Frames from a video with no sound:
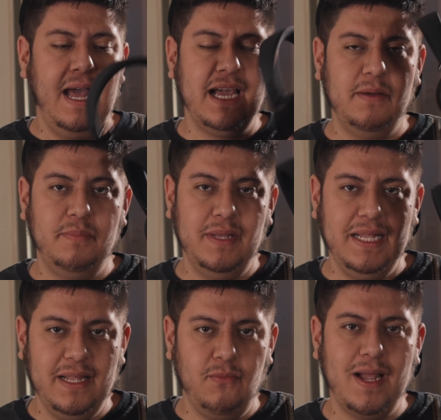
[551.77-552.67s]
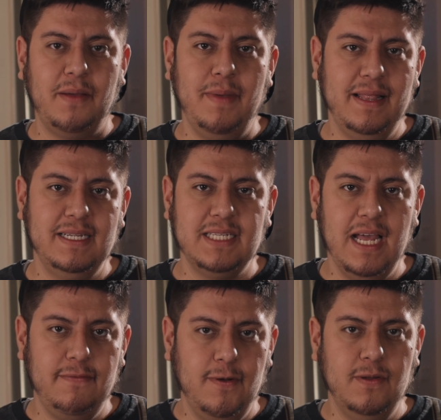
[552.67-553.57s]
I completely recommend these
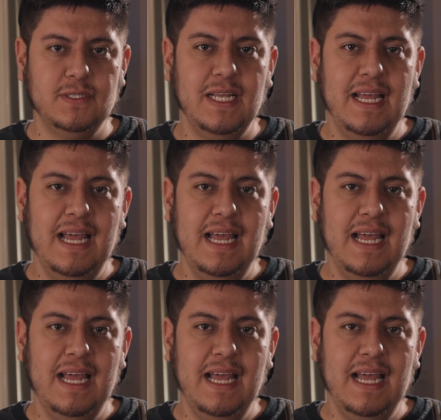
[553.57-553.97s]
headphones